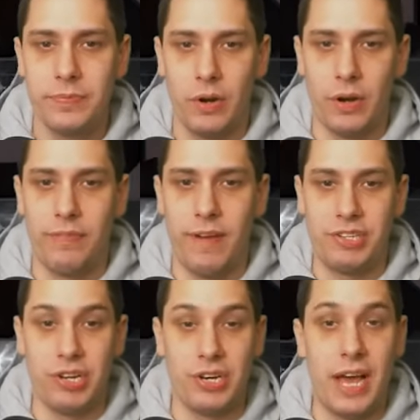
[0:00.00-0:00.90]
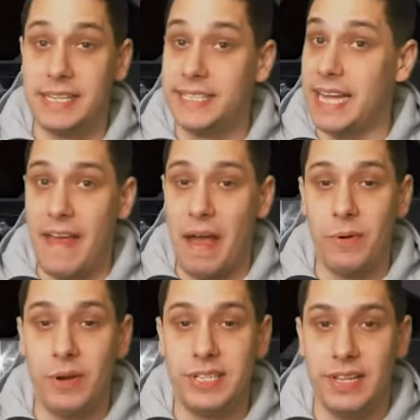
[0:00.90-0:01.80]
Or if I should uh, send that
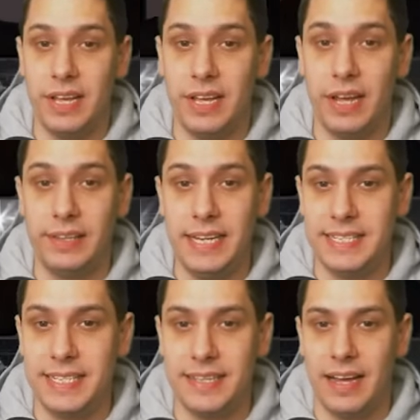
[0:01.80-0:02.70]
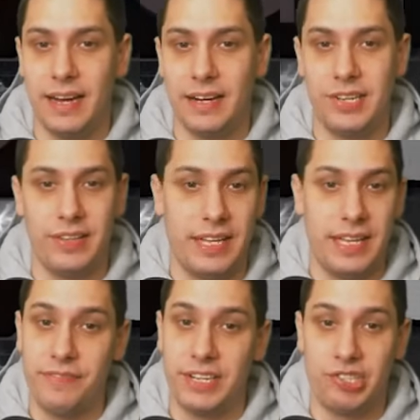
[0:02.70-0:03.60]
one to the elite, uh, to the
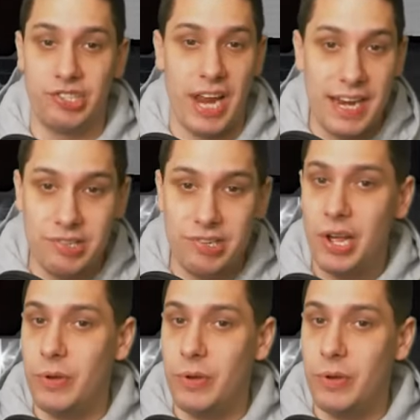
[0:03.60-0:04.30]
gift exchange.